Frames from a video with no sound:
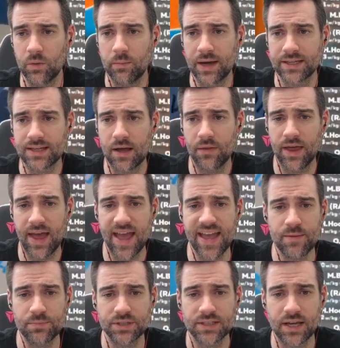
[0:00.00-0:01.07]
we max out there?
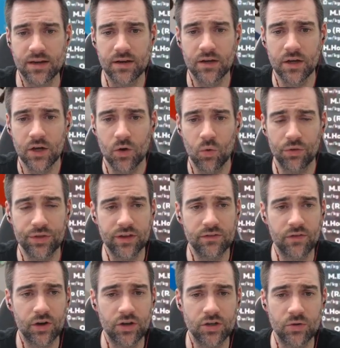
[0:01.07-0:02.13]
8%? One thing
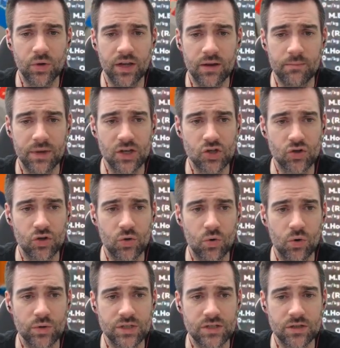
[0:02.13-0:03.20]
you've got to do here, make sure you
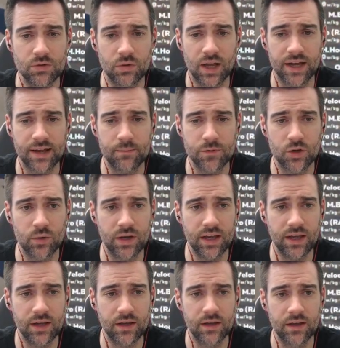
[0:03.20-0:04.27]
always do, like I'm doing
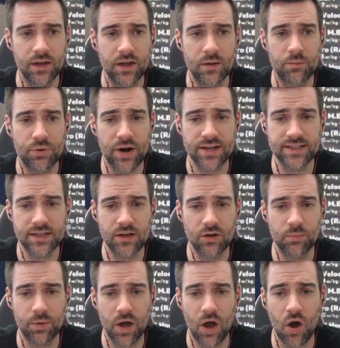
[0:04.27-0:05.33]
here, pressing
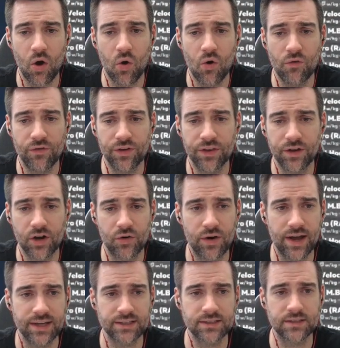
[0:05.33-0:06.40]
up over the
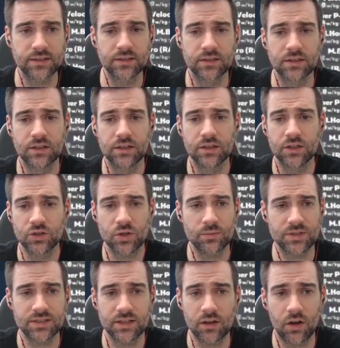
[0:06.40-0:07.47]
crest. So
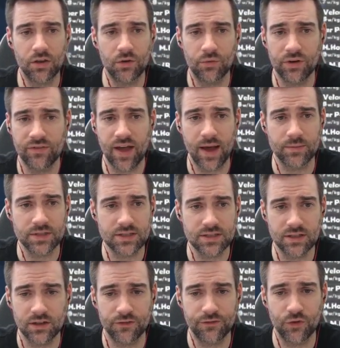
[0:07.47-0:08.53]
I'm still on the rivet, I'm
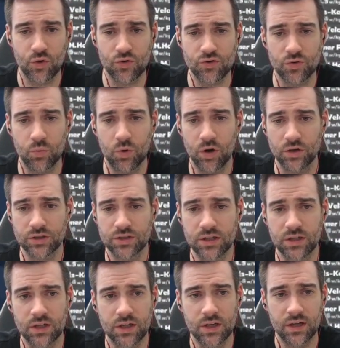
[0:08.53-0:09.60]
still at 400 watts,
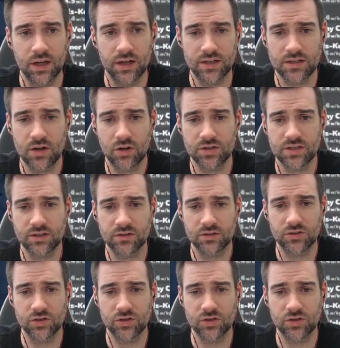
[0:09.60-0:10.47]
and it's not until